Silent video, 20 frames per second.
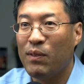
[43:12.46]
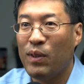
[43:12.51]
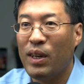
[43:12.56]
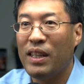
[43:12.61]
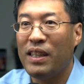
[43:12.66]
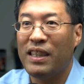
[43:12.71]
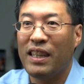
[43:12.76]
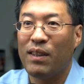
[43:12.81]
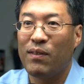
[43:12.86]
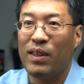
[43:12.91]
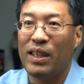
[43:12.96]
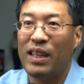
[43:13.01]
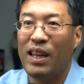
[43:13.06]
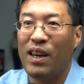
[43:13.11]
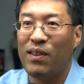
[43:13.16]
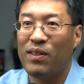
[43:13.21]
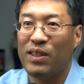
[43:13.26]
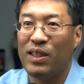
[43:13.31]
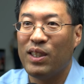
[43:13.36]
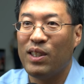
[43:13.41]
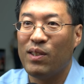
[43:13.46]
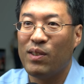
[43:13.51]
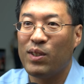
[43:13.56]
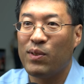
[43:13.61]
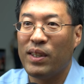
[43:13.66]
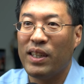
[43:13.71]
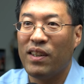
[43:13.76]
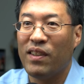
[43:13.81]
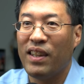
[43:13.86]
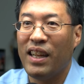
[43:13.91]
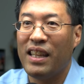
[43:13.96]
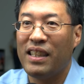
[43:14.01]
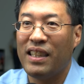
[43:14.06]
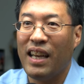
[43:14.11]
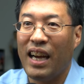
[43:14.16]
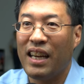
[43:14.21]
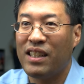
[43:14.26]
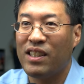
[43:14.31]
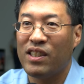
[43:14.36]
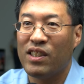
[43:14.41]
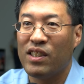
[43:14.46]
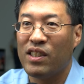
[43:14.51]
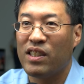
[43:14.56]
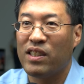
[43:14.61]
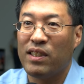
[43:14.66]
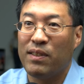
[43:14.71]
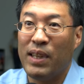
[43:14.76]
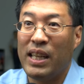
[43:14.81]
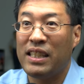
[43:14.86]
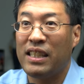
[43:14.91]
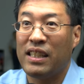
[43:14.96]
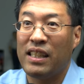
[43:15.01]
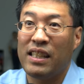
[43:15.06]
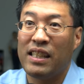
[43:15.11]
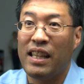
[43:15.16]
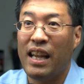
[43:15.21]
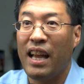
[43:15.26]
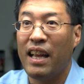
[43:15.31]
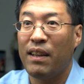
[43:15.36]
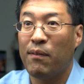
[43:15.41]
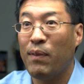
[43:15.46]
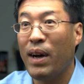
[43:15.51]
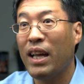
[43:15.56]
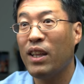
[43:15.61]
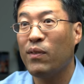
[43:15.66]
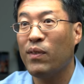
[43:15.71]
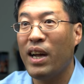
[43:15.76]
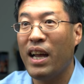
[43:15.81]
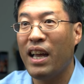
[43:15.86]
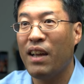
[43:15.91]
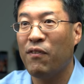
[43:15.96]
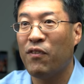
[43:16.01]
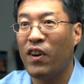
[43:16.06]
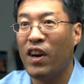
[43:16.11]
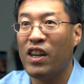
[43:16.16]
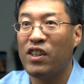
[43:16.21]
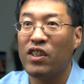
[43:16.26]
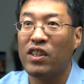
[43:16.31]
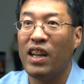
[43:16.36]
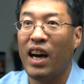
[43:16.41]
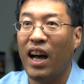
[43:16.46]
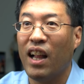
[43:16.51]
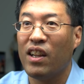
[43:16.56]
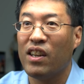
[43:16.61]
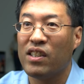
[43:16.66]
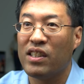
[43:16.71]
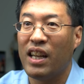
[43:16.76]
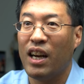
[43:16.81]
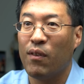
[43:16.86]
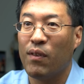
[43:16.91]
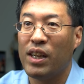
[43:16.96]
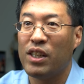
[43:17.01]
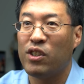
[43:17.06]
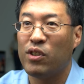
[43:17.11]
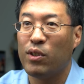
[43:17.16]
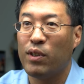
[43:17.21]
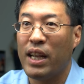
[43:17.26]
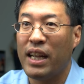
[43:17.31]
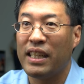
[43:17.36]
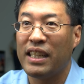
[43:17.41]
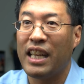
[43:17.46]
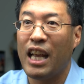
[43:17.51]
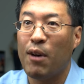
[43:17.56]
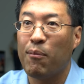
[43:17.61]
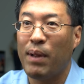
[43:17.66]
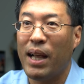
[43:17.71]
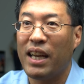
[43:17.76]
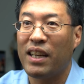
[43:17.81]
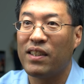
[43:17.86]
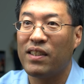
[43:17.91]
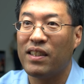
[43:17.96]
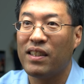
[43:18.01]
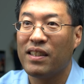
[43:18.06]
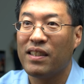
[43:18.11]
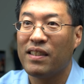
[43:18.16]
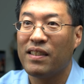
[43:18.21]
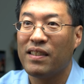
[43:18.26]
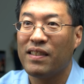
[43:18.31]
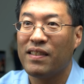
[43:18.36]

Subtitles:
one thing we don't do is we don't let doctors basically say, by the way, for $100, I'll write you a handicap placard.